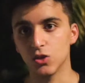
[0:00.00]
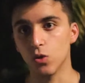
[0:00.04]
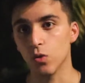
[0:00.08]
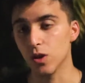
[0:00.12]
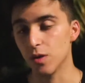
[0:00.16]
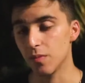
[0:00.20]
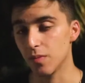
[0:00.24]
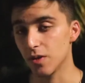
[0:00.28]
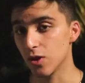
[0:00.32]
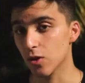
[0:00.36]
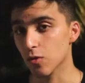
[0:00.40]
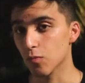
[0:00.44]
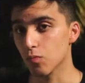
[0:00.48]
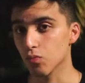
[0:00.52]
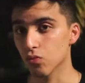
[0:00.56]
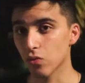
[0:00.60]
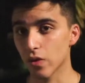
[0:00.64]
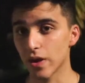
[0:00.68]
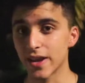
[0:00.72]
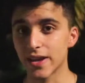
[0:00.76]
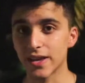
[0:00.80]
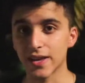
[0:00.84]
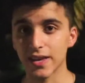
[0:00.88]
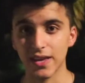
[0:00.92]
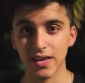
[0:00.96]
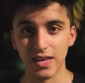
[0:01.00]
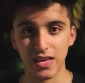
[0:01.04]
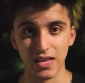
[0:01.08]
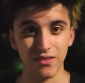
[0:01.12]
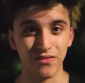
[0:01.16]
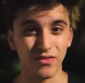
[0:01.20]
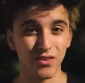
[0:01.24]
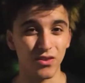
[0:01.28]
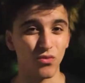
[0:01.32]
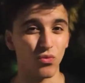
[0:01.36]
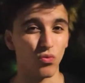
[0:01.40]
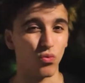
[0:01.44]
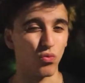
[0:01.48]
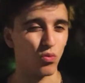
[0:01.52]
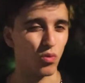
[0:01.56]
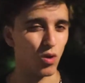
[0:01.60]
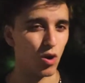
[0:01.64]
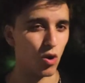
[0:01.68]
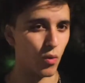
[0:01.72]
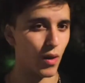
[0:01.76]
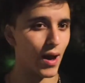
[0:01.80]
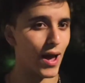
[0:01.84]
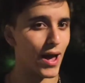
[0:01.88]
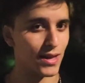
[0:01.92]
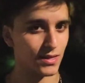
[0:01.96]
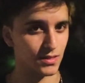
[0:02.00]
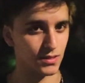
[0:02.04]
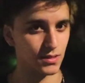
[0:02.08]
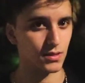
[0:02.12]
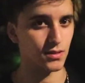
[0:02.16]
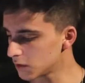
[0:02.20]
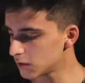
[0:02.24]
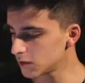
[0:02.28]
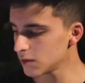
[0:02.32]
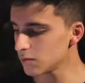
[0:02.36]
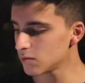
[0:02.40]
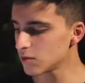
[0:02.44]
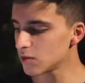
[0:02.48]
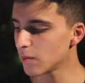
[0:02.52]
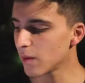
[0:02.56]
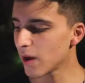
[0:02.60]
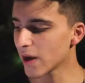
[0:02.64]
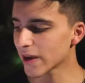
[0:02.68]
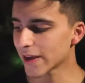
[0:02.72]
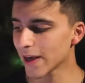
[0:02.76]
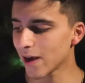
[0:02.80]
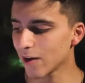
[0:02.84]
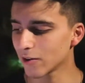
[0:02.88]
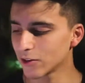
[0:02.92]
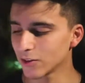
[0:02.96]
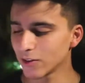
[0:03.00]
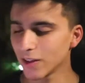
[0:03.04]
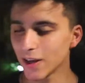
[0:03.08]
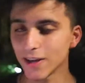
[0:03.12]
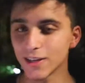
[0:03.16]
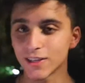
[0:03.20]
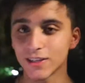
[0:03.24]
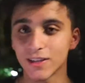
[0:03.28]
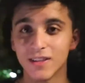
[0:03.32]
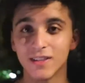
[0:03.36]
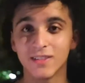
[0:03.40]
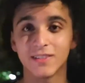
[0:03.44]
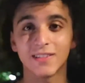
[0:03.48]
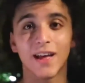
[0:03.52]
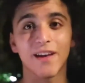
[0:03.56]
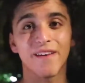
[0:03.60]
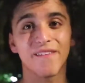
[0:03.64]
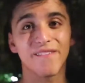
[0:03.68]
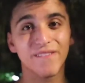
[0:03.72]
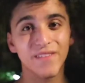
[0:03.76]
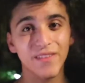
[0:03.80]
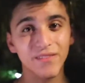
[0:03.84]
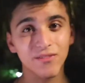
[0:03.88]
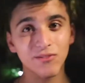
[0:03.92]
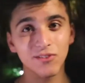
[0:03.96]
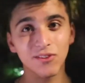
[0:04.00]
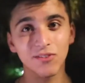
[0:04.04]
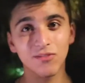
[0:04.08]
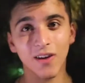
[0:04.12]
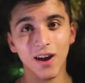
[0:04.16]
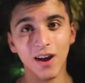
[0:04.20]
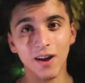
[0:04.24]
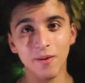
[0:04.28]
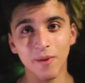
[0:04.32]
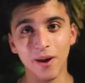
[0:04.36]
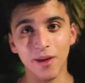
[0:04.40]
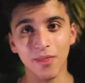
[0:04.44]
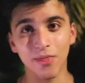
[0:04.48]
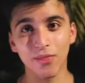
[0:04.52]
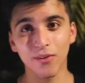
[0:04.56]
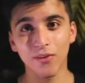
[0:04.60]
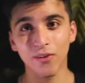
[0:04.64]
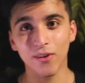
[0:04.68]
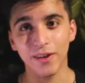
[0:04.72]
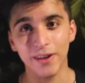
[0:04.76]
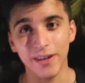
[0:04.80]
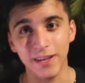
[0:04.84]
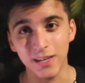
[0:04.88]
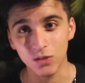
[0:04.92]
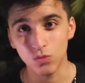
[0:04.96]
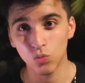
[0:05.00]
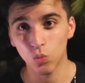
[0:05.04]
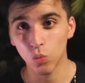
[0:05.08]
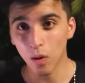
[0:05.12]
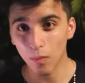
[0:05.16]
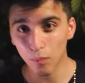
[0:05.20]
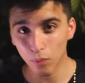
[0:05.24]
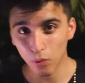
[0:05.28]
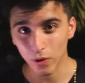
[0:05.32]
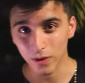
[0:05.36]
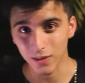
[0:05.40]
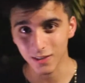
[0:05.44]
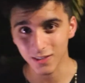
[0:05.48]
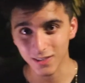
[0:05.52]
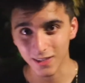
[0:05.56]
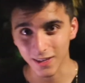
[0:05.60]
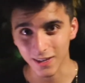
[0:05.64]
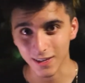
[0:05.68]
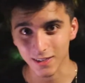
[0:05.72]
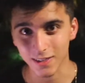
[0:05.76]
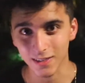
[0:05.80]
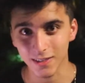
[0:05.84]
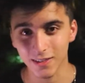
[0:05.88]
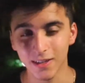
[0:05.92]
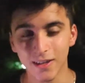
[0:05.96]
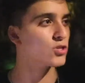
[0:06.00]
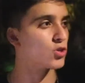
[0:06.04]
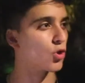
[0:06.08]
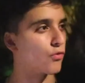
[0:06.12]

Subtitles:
is going to be your break-even ROAS. So it seems to my calculations that 50 divided by 30 is 1.6.